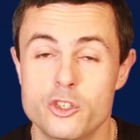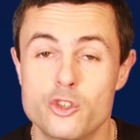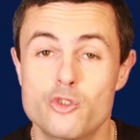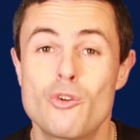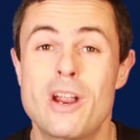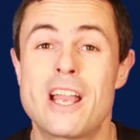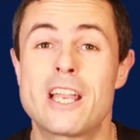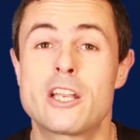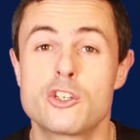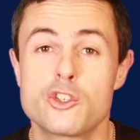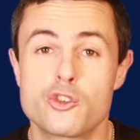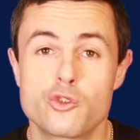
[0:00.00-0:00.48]

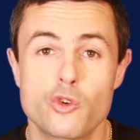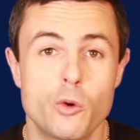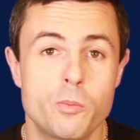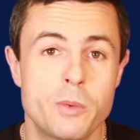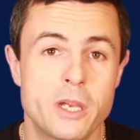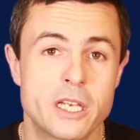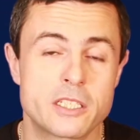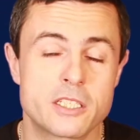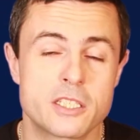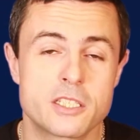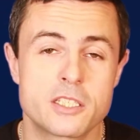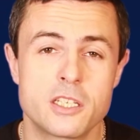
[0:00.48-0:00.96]
drag and drop
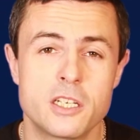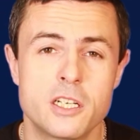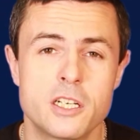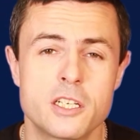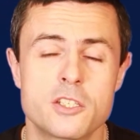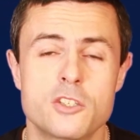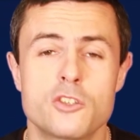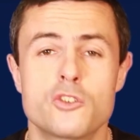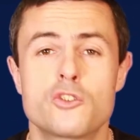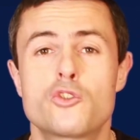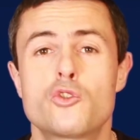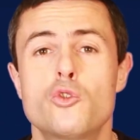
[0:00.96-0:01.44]

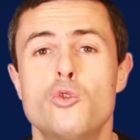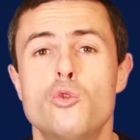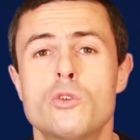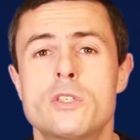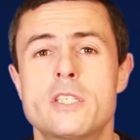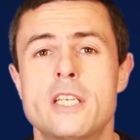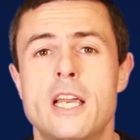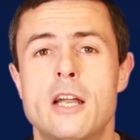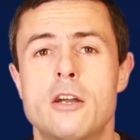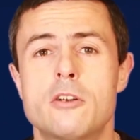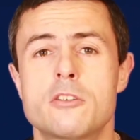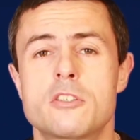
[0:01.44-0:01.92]
exercise and
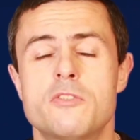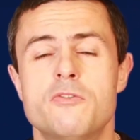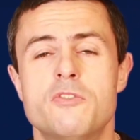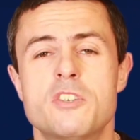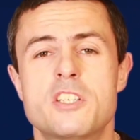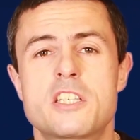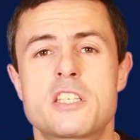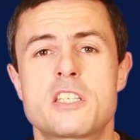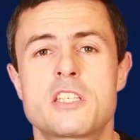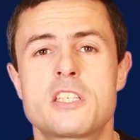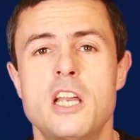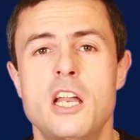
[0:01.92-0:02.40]
sort out the
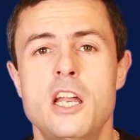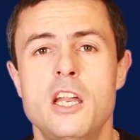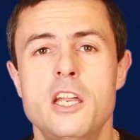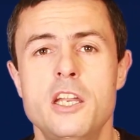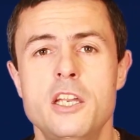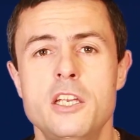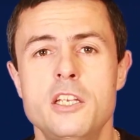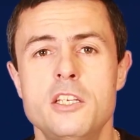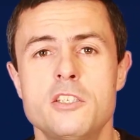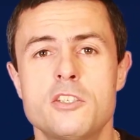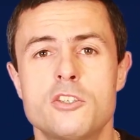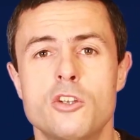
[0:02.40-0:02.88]

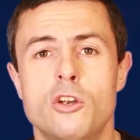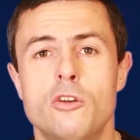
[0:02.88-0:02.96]
signs